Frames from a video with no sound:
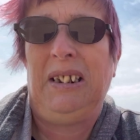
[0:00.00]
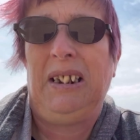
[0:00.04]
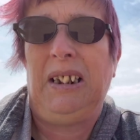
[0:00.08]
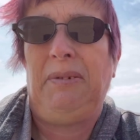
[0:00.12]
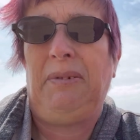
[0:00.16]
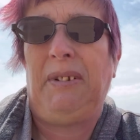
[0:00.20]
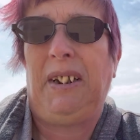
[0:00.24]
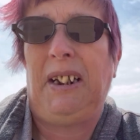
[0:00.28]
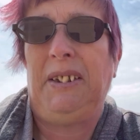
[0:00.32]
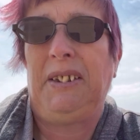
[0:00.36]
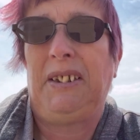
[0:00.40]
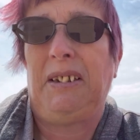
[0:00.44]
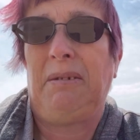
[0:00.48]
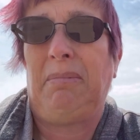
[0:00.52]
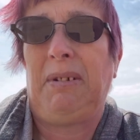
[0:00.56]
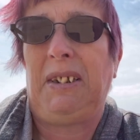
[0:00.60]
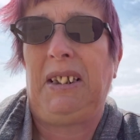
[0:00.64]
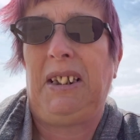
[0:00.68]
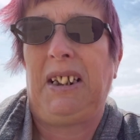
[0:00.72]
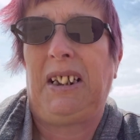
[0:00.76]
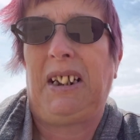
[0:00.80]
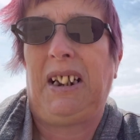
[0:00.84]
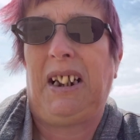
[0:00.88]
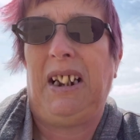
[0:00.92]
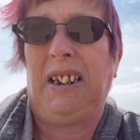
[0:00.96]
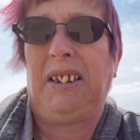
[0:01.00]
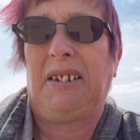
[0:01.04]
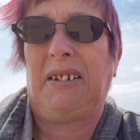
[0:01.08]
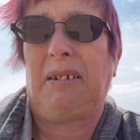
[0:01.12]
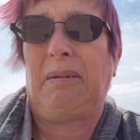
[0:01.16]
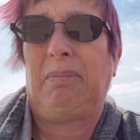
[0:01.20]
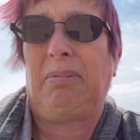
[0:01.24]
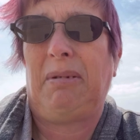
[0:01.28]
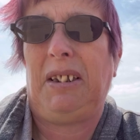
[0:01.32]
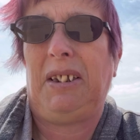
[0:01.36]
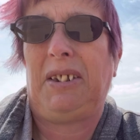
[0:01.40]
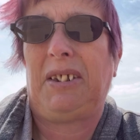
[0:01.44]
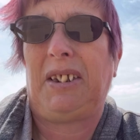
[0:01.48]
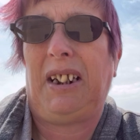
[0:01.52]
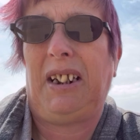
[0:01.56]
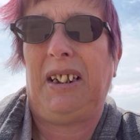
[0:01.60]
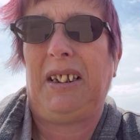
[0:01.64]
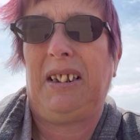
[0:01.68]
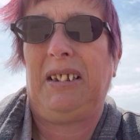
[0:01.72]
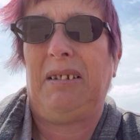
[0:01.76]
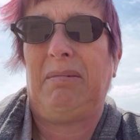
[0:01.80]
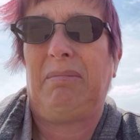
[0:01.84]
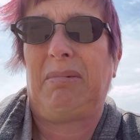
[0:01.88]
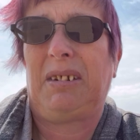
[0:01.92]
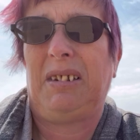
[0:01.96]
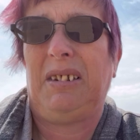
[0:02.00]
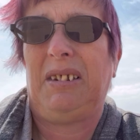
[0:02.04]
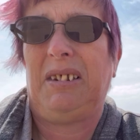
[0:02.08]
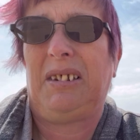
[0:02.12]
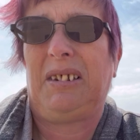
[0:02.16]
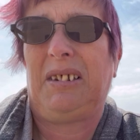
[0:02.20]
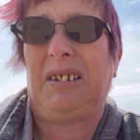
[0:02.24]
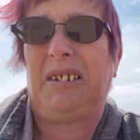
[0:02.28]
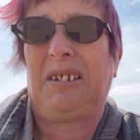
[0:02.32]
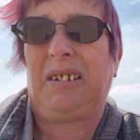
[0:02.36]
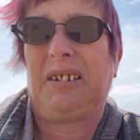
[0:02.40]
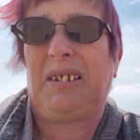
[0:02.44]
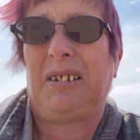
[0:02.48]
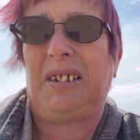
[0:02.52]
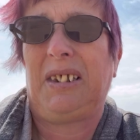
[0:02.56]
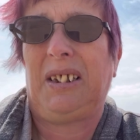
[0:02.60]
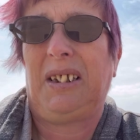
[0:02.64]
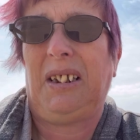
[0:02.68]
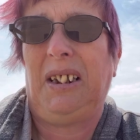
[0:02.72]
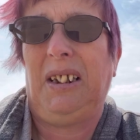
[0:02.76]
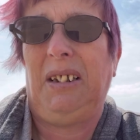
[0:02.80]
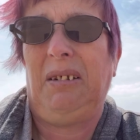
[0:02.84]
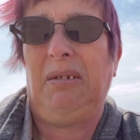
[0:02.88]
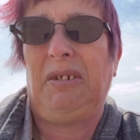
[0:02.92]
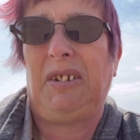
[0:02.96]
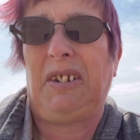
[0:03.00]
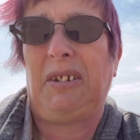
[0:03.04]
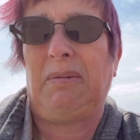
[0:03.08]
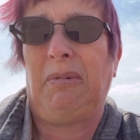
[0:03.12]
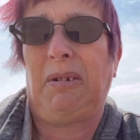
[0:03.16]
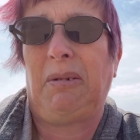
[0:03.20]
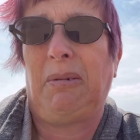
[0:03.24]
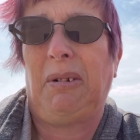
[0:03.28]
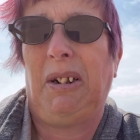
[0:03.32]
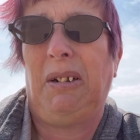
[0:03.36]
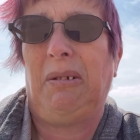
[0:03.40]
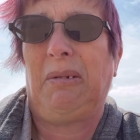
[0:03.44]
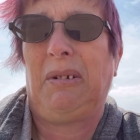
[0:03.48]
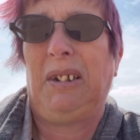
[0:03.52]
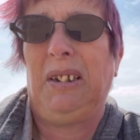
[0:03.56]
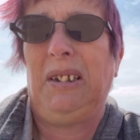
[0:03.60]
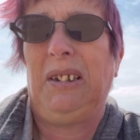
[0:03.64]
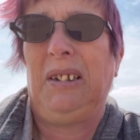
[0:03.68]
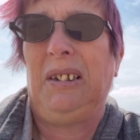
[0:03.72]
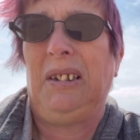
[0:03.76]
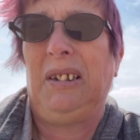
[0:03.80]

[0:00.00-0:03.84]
if it ends up being the case I'd appreciate it because you know she's my world